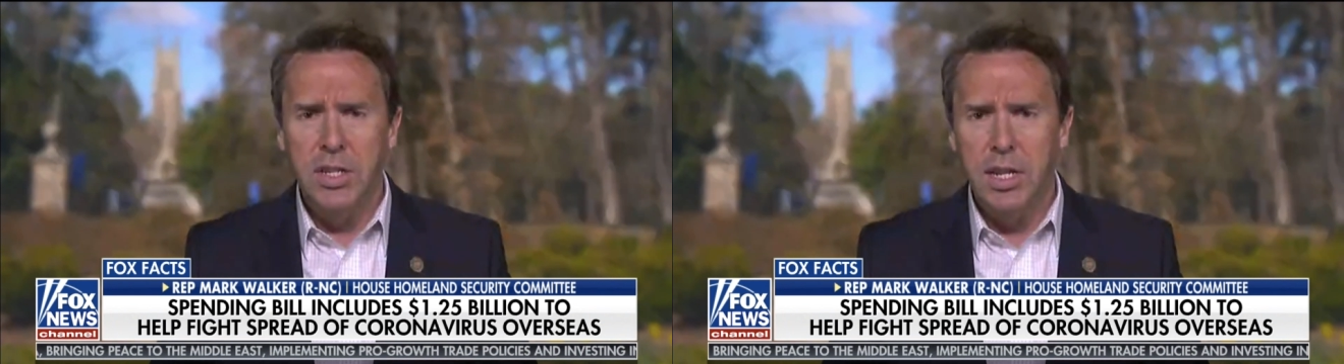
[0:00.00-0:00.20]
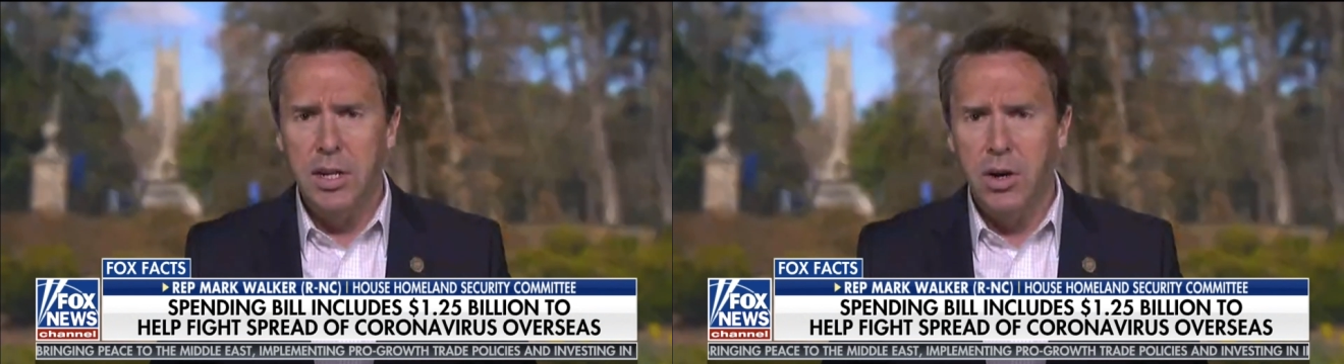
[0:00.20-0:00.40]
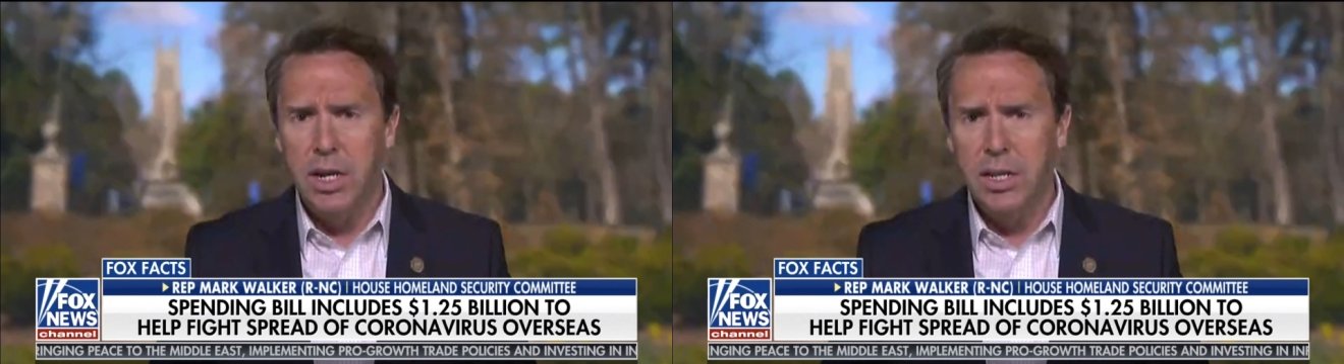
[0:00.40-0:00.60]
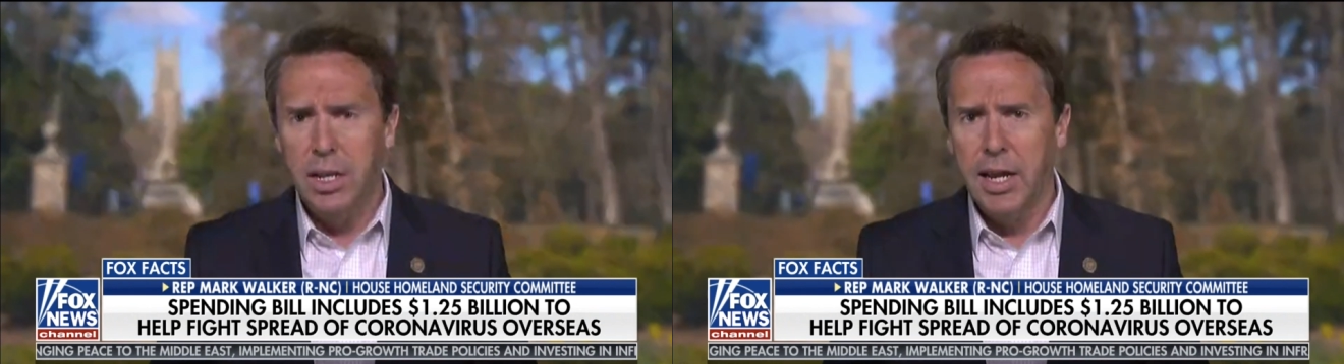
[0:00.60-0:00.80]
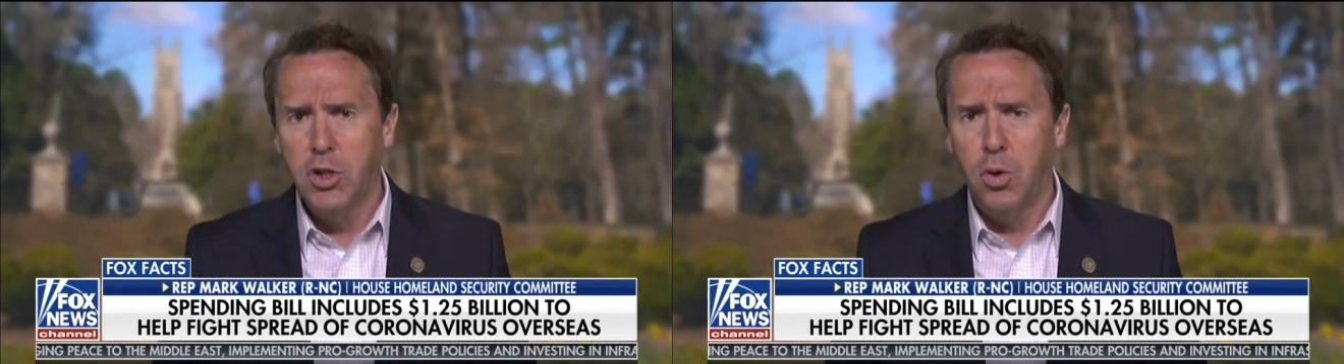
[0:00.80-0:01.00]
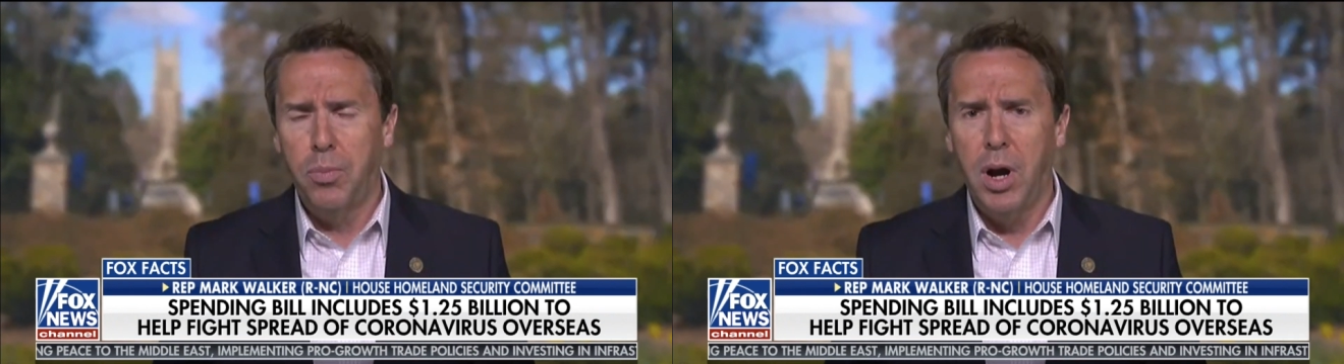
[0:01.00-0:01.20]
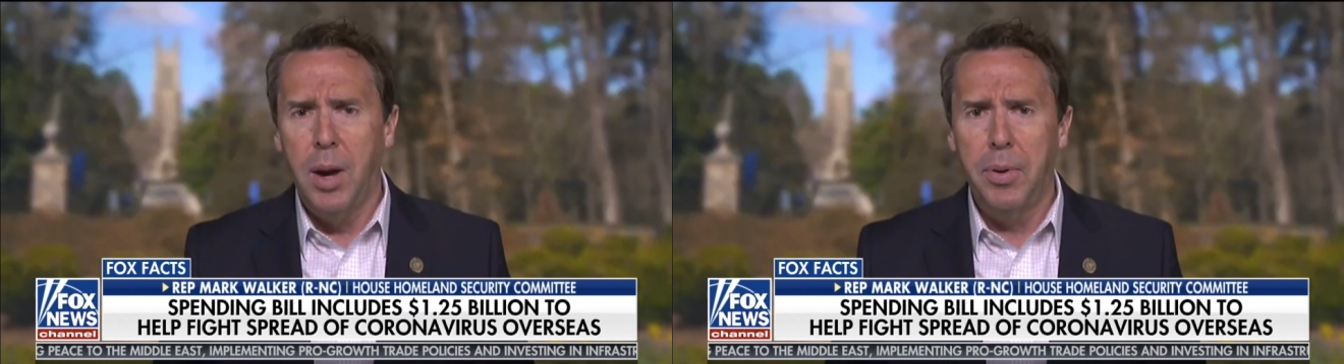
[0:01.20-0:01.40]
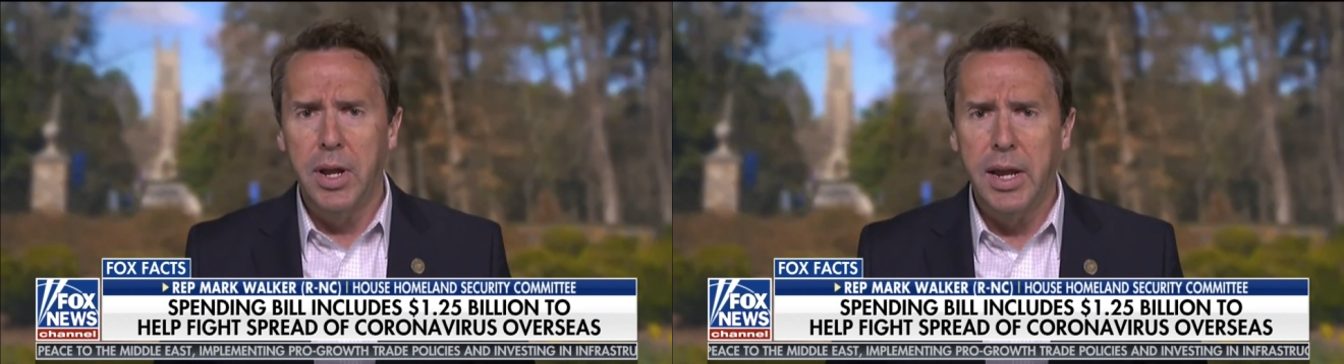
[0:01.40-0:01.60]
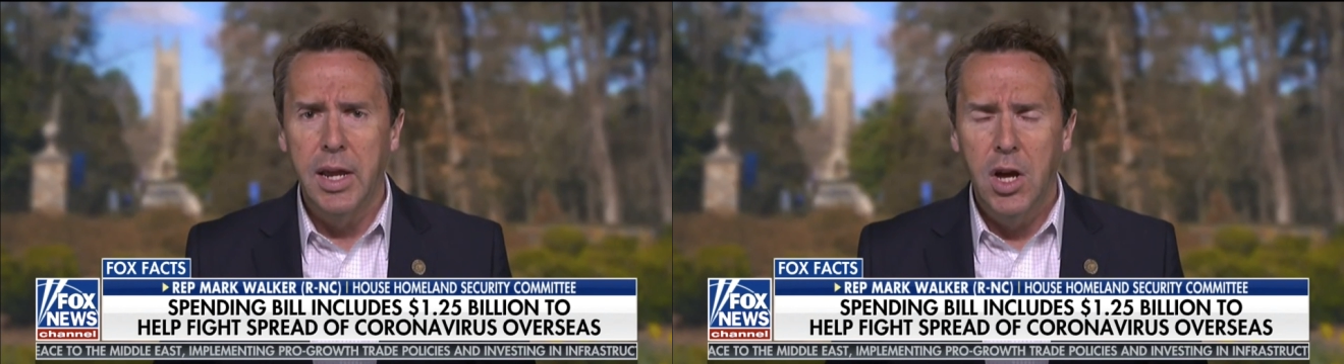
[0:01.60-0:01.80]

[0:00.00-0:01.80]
stealing our intellectual property.